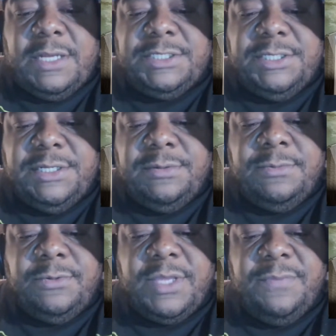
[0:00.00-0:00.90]
watching and
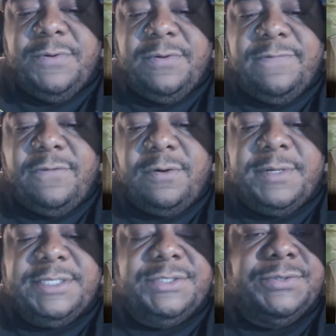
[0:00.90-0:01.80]
we'll keep you
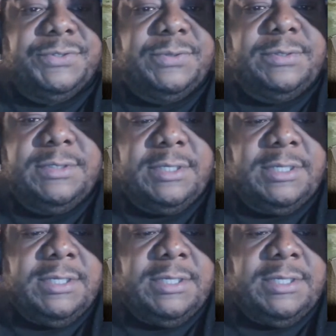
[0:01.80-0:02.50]
informed as usual